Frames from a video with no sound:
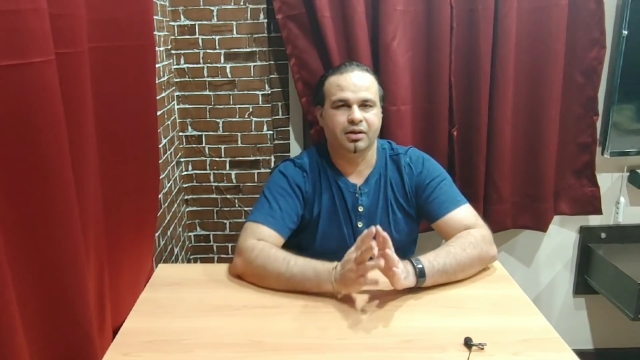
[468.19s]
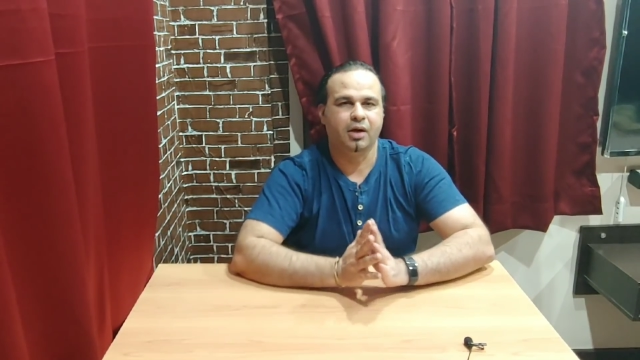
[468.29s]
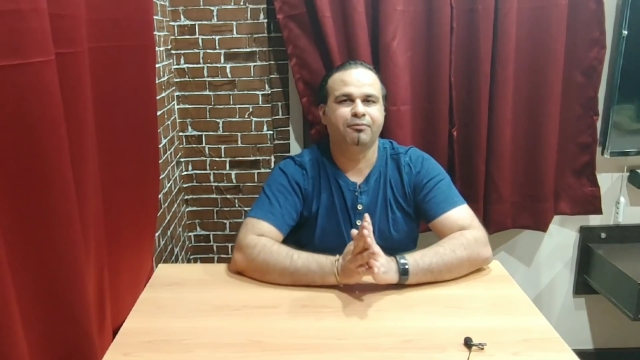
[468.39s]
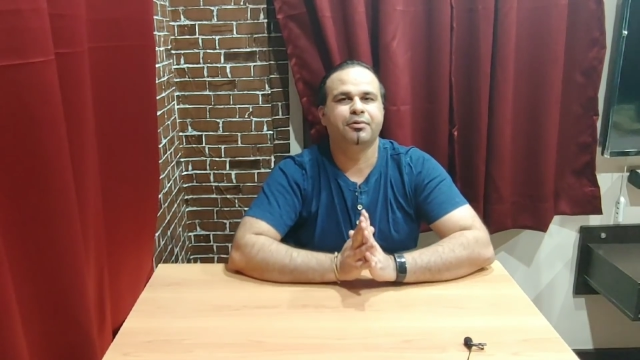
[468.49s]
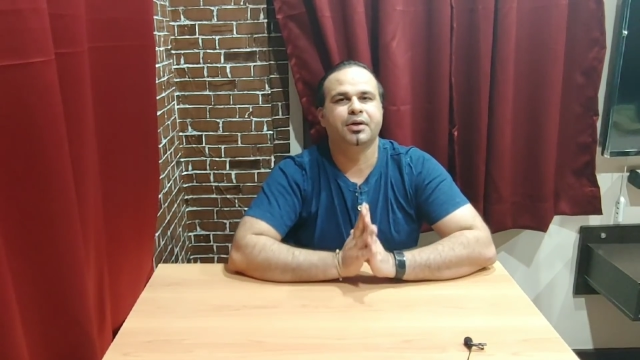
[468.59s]

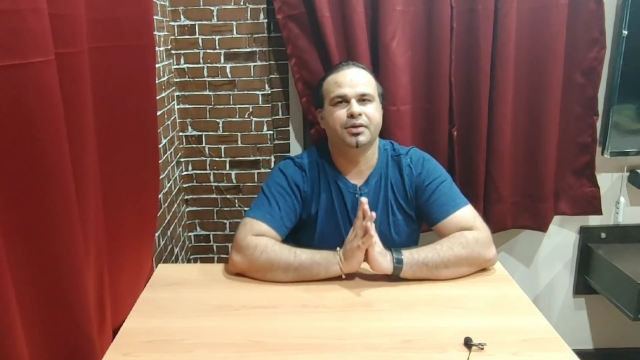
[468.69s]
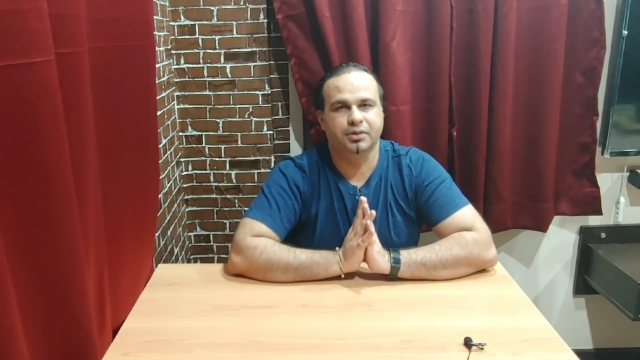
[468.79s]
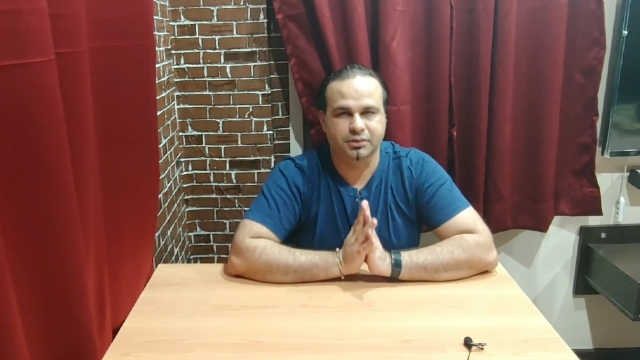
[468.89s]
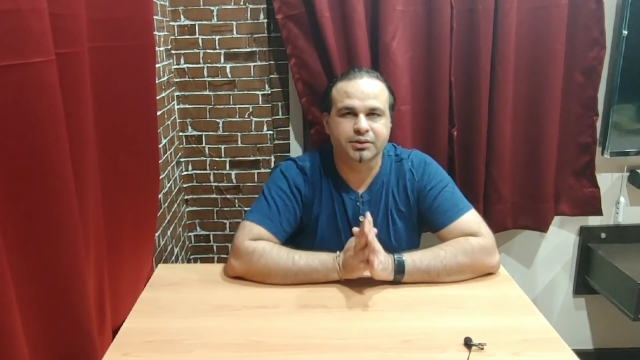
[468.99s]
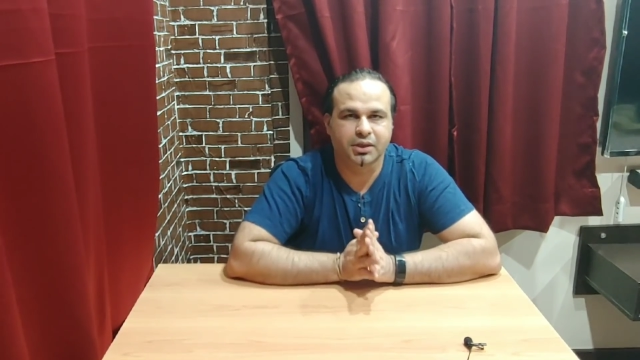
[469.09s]

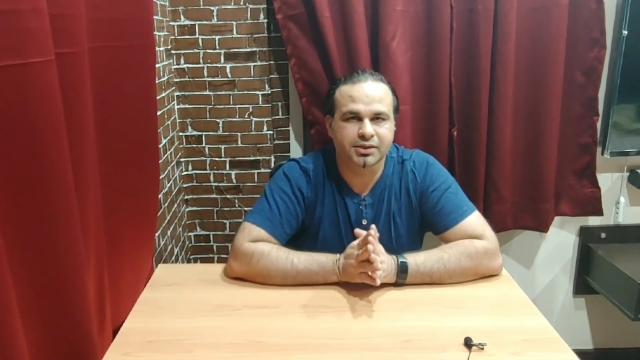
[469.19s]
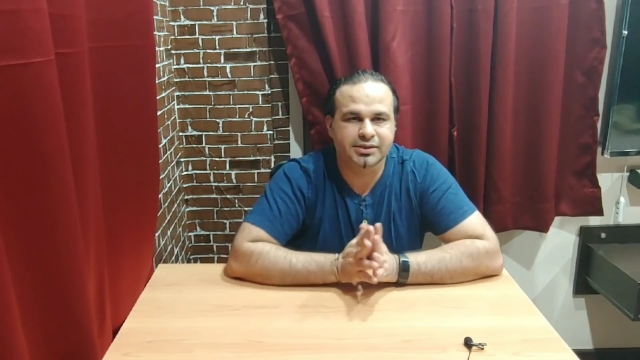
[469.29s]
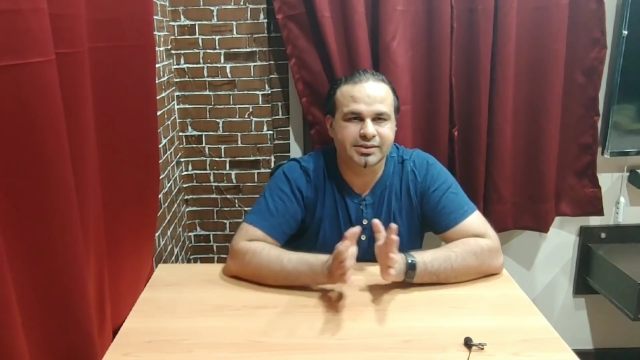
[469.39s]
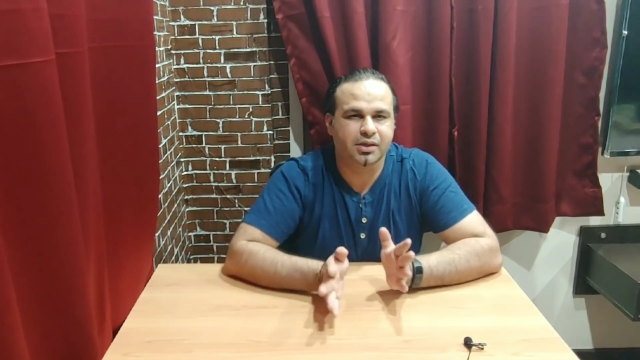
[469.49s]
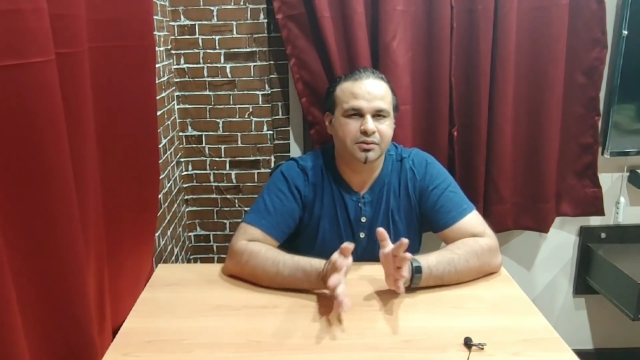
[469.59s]
upfront,
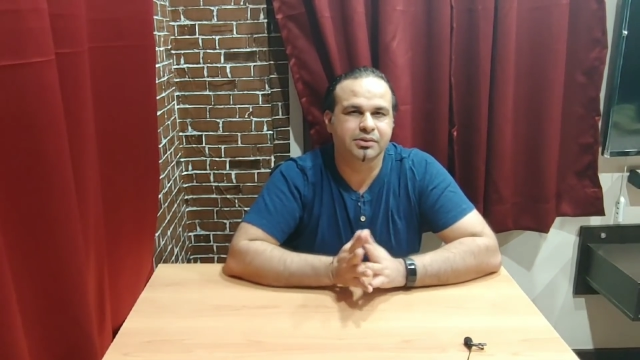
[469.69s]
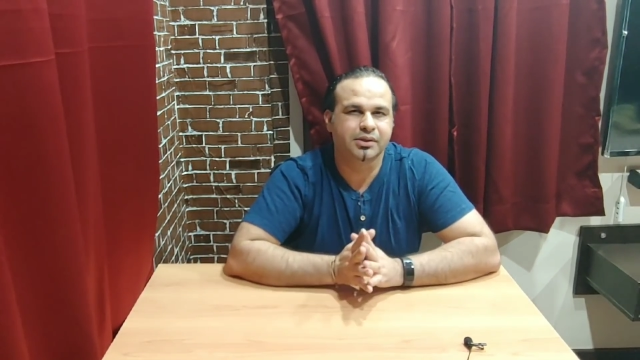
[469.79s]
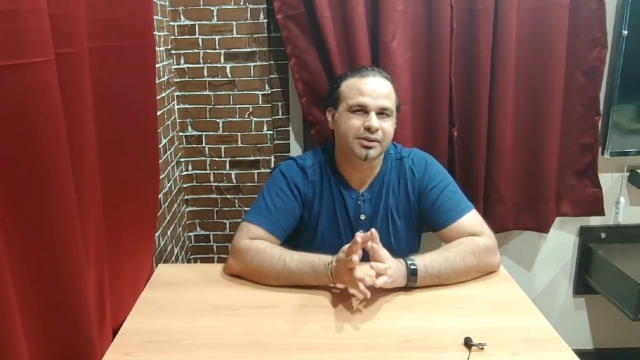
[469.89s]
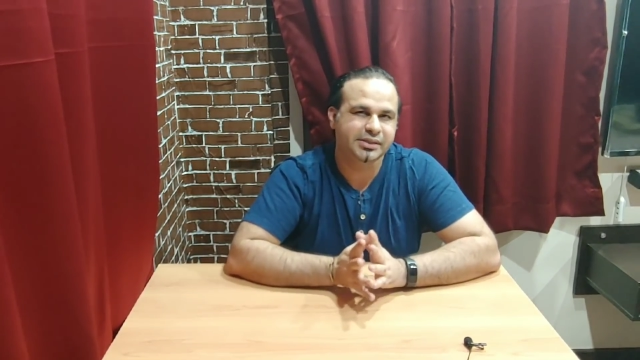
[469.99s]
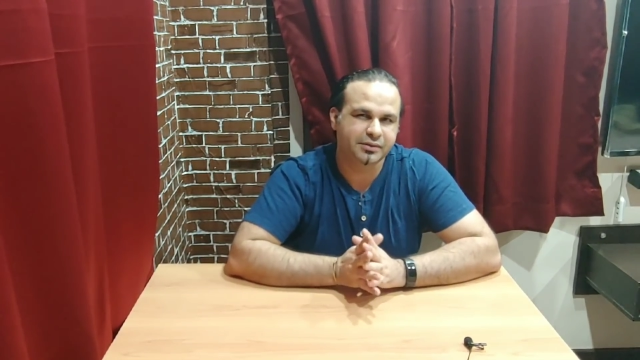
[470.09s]
36,000,
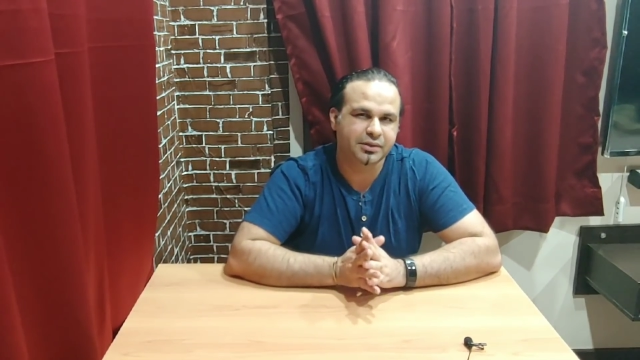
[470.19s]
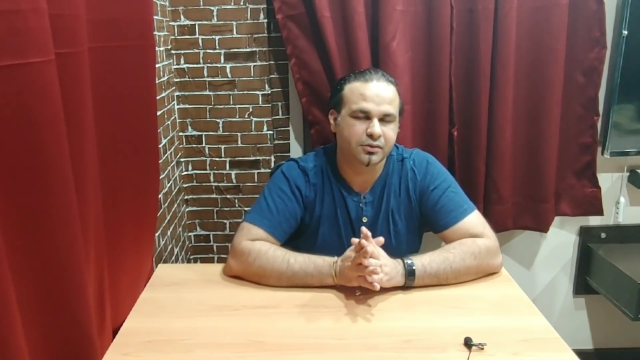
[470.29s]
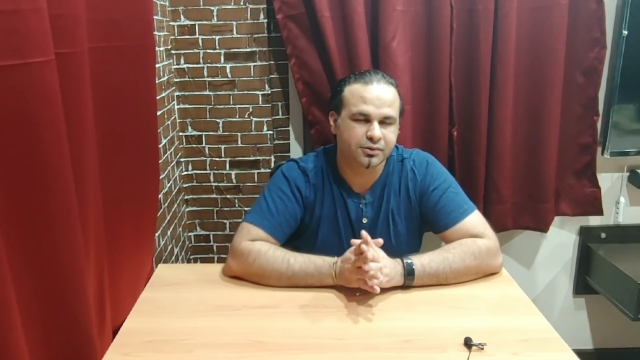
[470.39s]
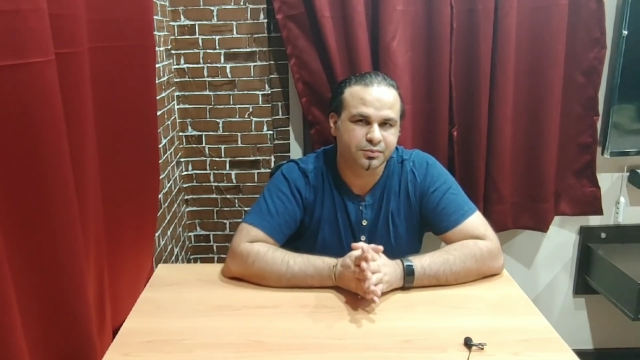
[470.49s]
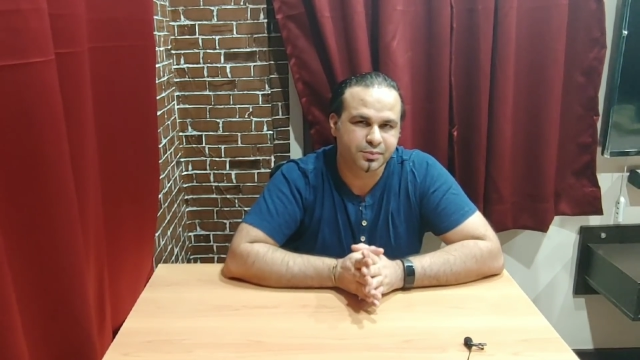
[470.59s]
37,000